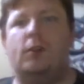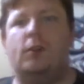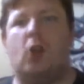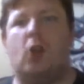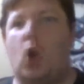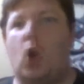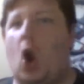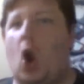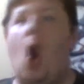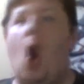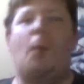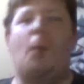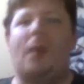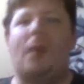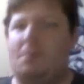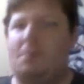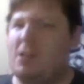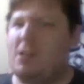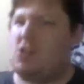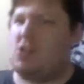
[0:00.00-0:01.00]
Her arm
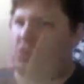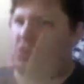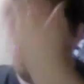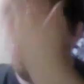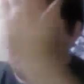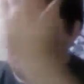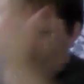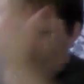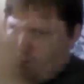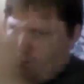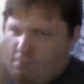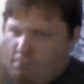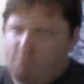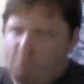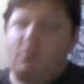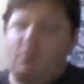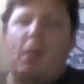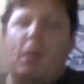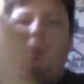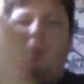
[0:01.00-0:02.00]
has been just
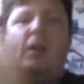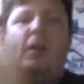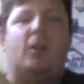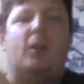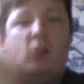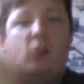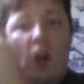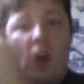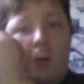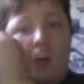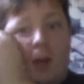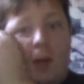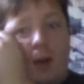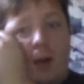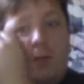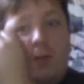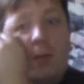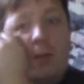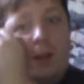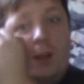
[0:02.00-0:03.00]
completely chopped
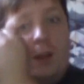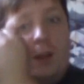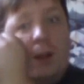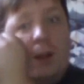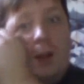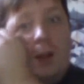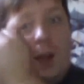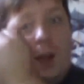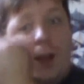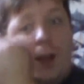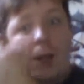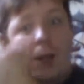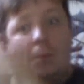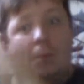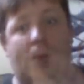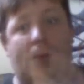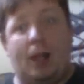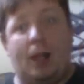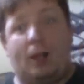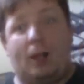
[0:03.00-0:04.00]
off. And then
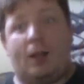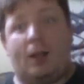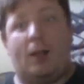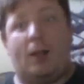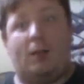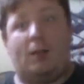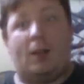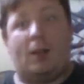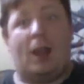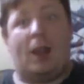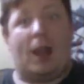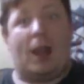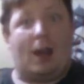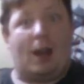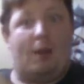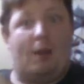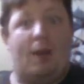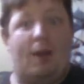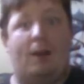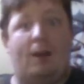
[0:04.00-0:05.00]
Blake gets Yang out
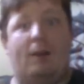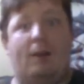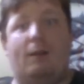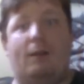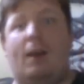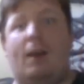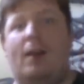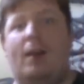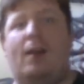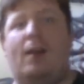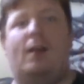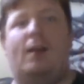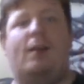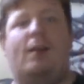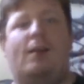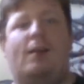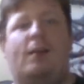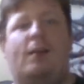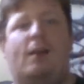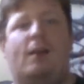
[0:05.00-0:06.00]
of there, and
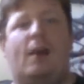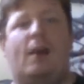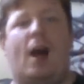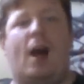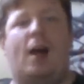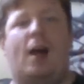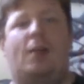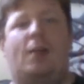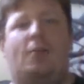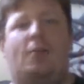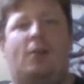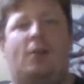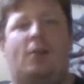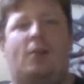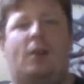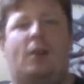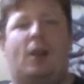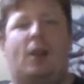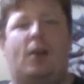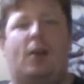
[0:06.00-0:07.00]
then Adam just
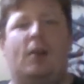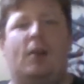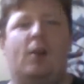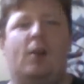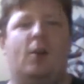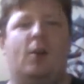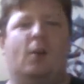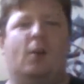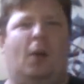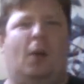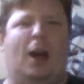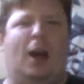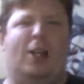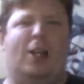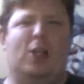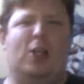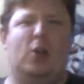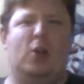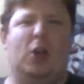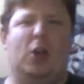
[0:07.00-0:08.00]
like, why
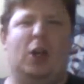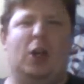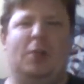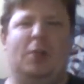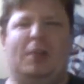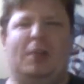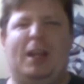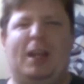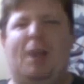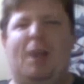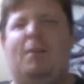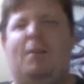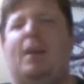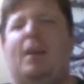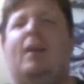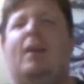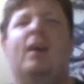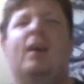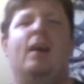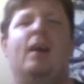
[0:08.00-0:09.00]
do you hurt me? I'm like,